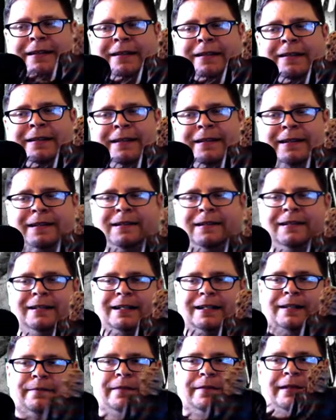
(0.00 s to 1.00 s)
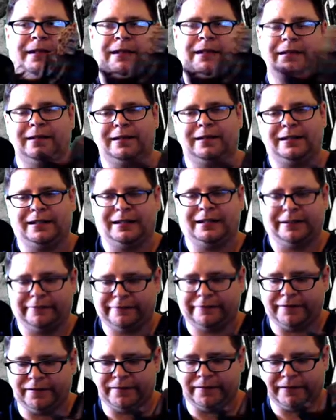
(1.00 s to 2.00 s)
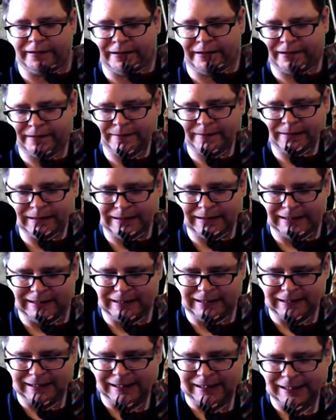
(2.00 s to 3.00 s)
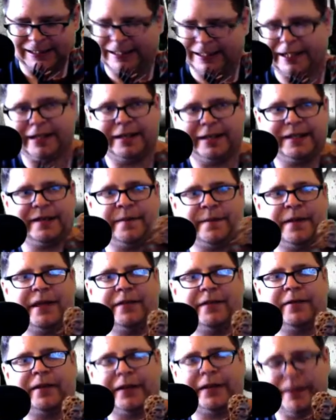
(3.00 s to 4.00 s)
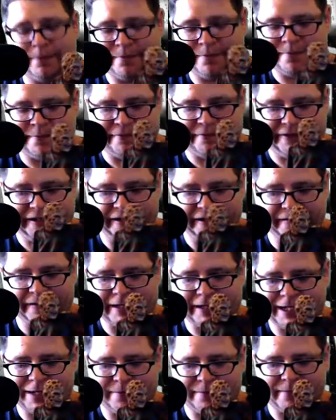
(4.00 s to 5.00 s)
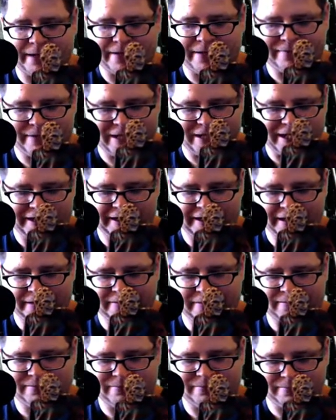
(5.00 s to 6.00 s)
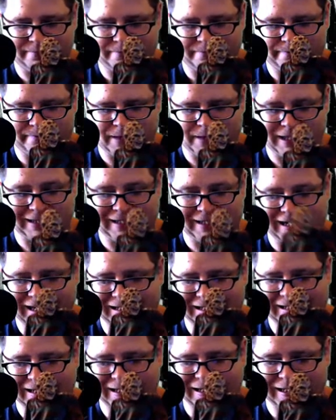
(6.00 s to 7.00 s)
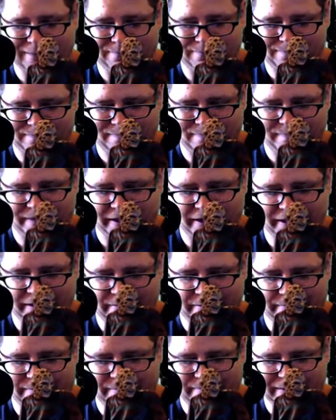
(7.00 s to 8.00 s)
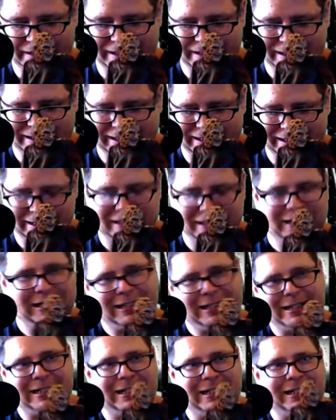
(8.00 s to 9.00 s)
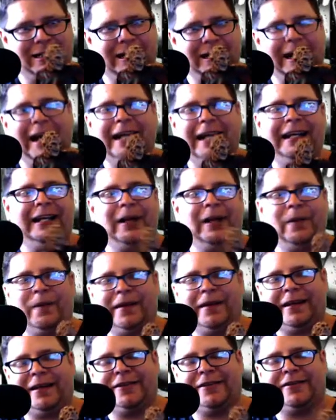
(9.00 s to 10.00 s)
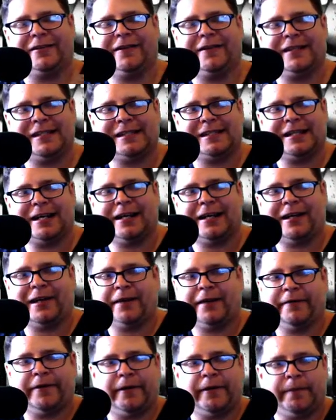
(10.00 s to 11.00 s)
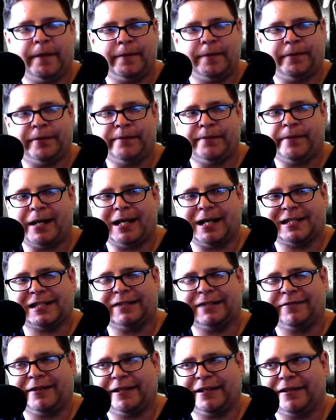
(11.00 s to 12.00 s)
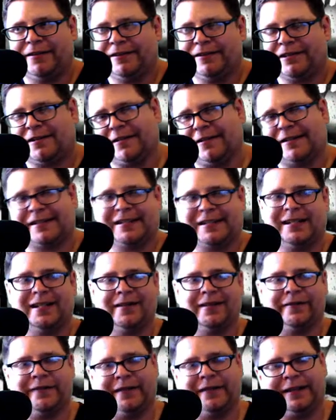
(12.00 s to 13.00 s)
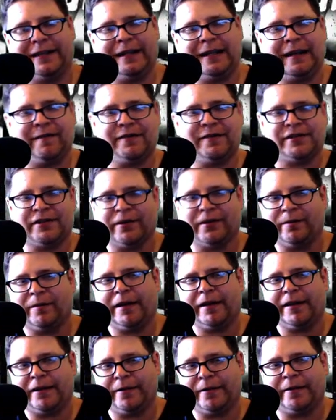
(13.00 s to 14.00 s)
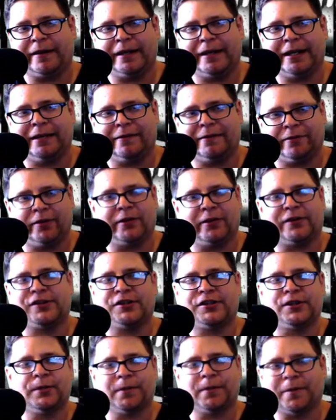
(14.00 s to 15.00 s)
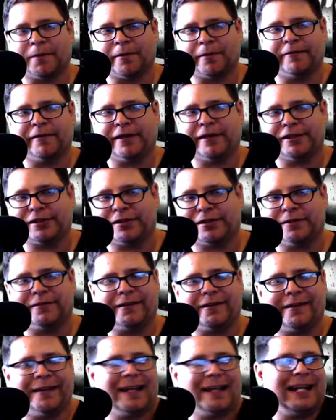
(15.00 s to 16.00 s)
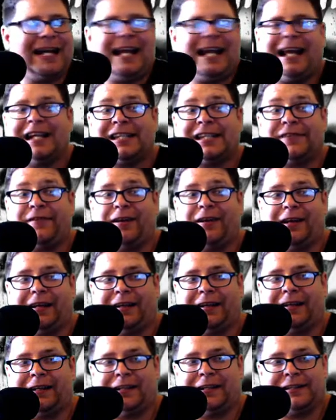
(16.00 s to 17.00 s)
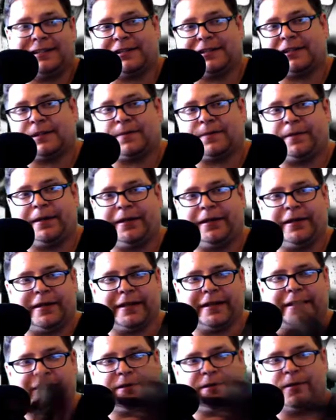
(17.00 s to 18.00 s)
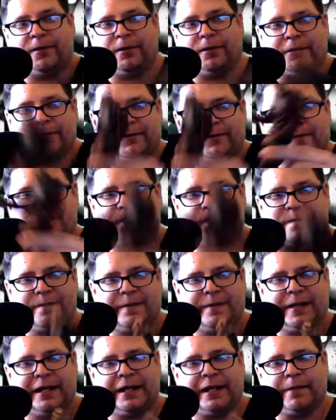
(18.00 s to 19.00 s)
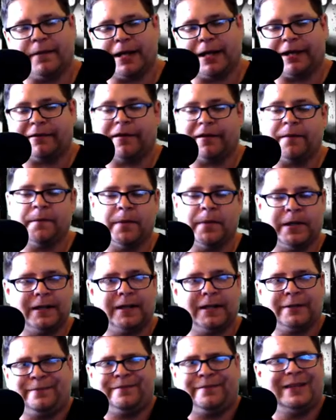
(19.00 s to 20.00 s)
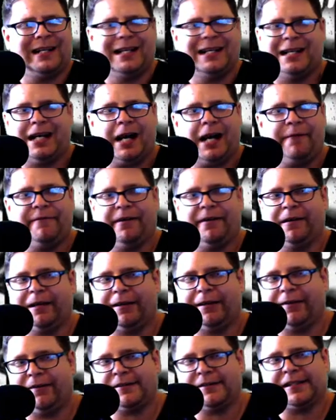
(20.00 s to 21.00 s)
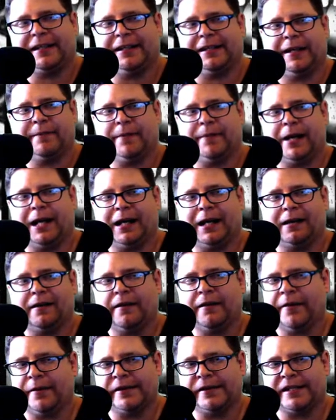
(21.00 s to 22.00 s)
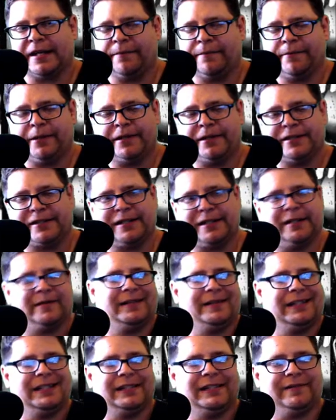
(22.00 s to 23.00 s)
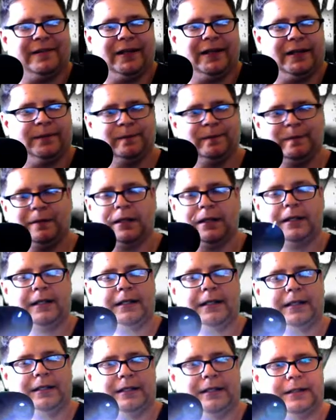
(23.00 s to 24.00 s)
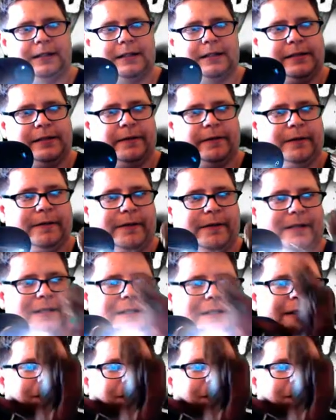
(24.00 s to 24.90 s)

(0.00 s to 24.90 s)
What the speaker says: on there. I got my phone here. Again, I'm not really a video guy. I'm an audio podcast guy. So... And you know what? The truth is, a lot of other people do boxing videos and all this stuff, and they have a certain way of doing it where it looks super professional and all that. And that's fine. This looks pretty good. I got a cool little thing in the background. But I'm very loose and laid back. Always have been. So this is fine. So anyway, here